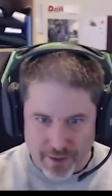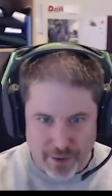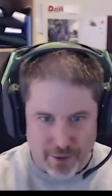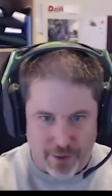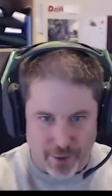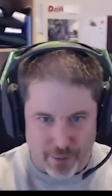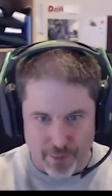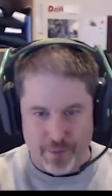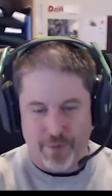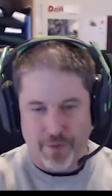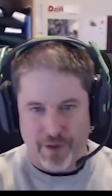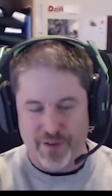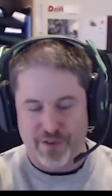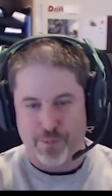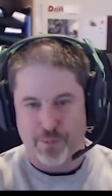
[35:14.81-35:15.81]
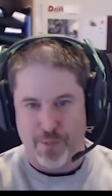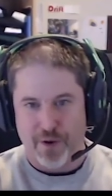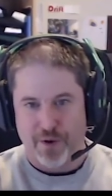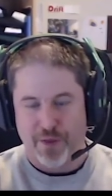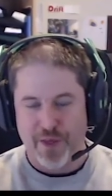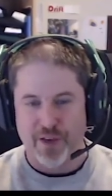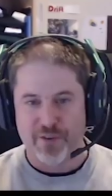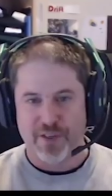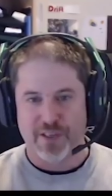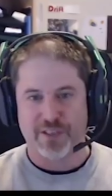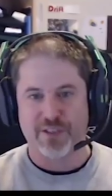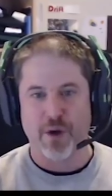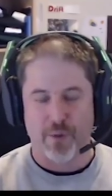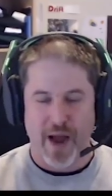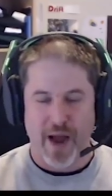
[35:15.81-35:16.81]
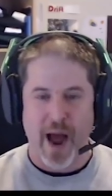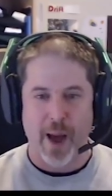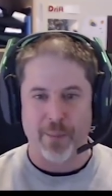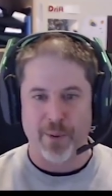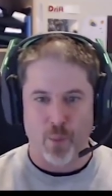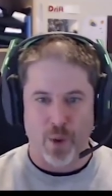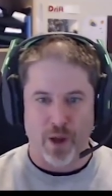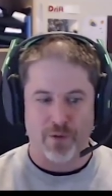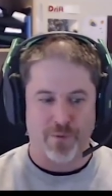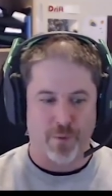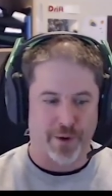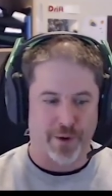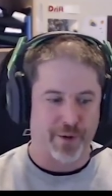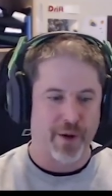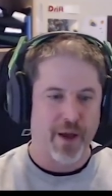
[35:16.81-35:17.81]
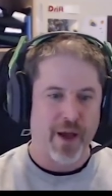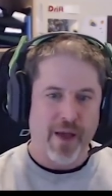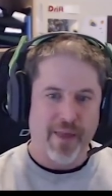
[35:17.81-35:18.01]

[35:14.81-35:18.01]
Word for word: you don't there's there are things that don't happen well for you